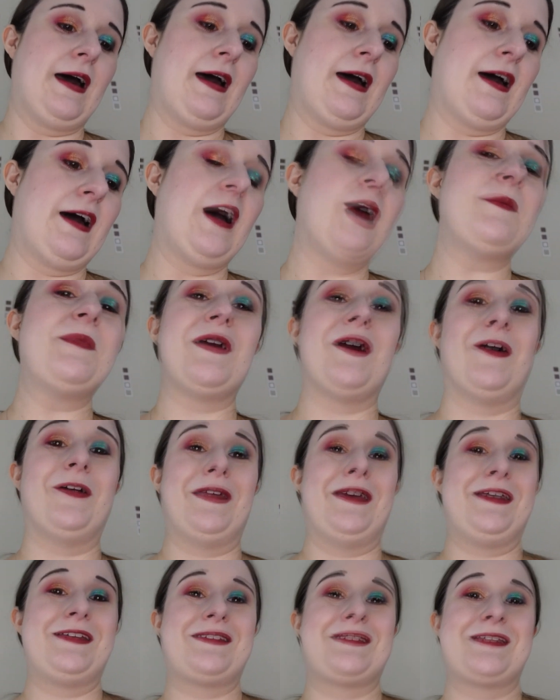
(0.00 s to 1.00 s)
I'll be
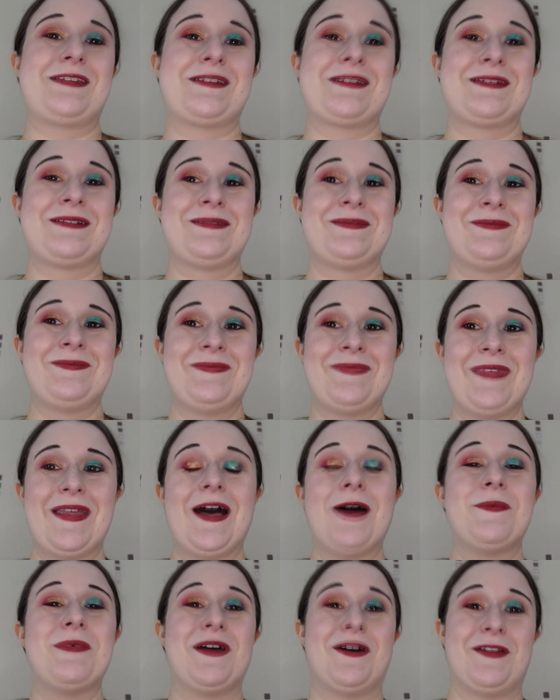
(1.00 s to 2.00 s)
honest,
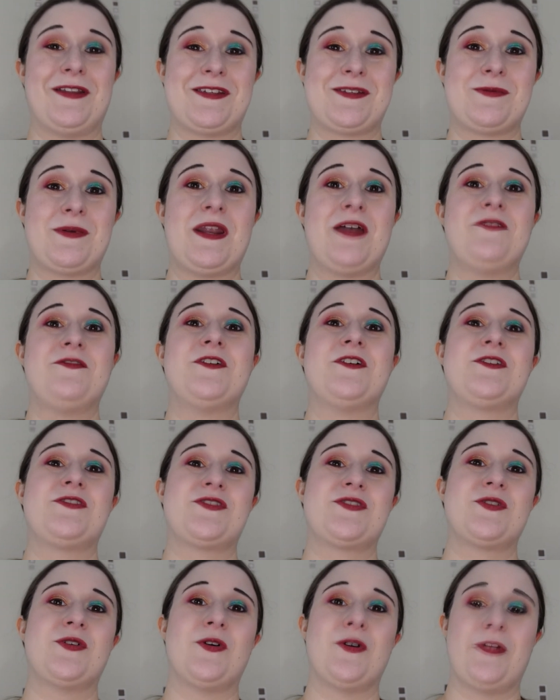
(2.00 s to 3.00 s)
when I first
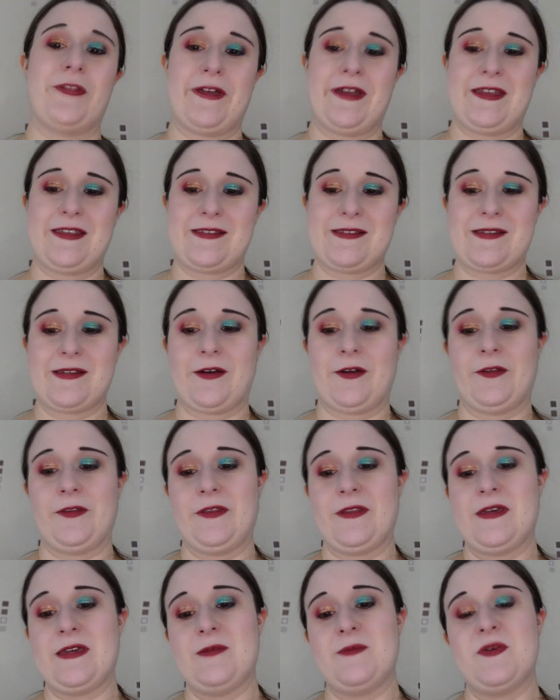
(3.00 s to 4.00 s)
saw this
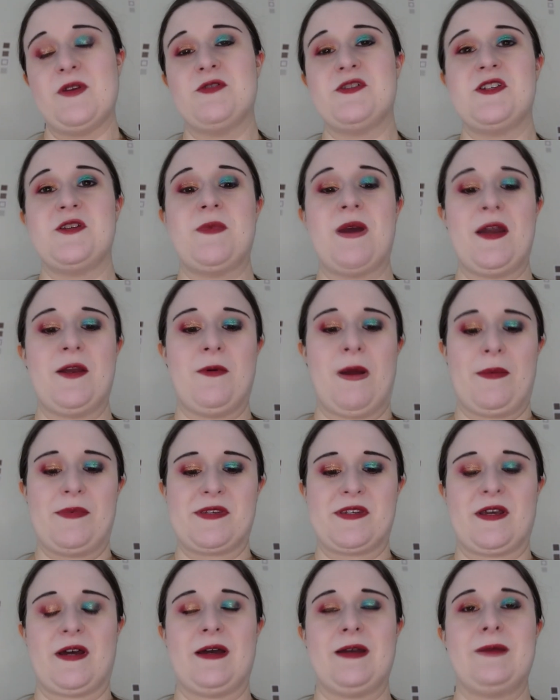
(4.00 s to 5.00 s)
on the Beauty Bay
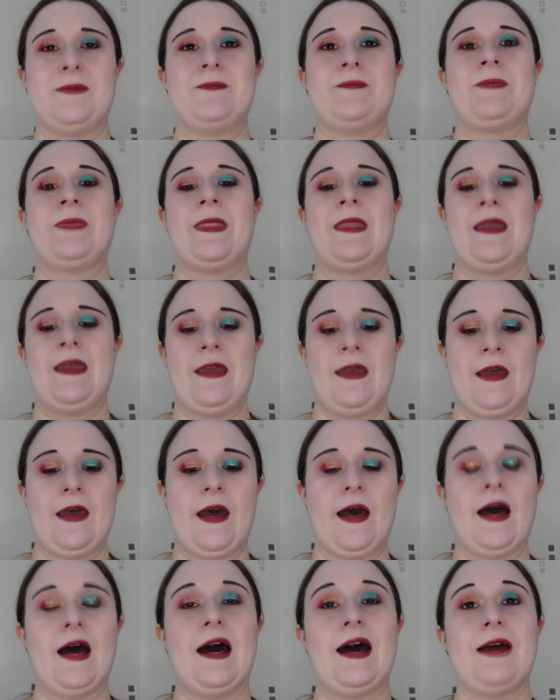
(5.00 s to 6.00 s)
website,
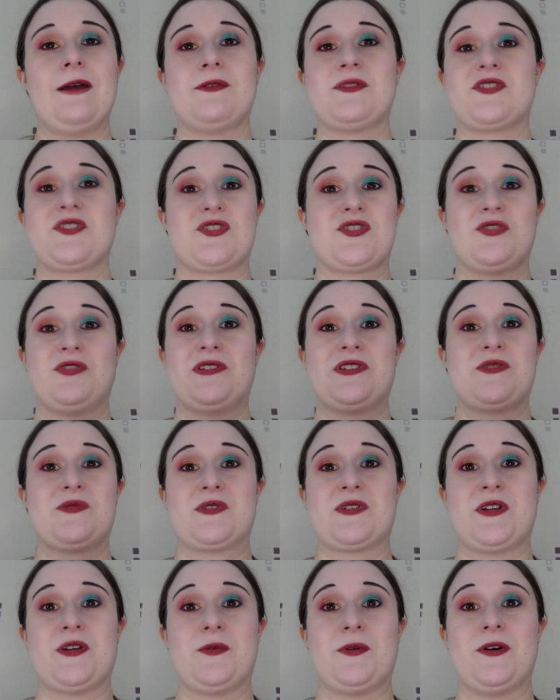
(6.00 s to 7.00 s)
I wasn't sure this was
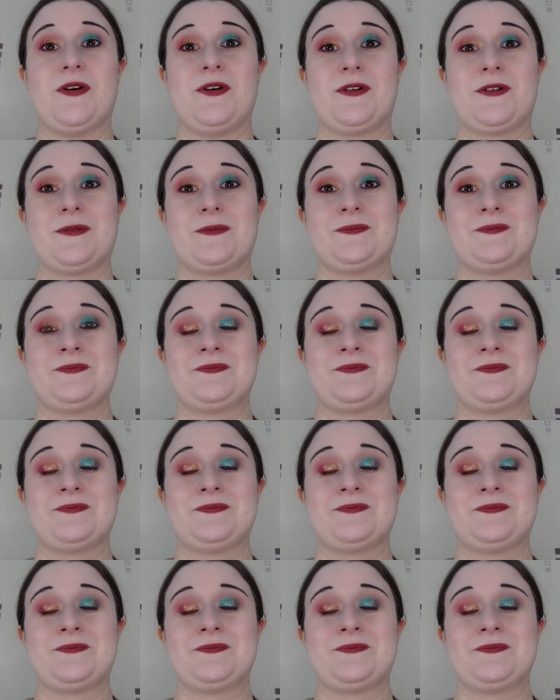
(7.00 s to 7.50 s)
going to work.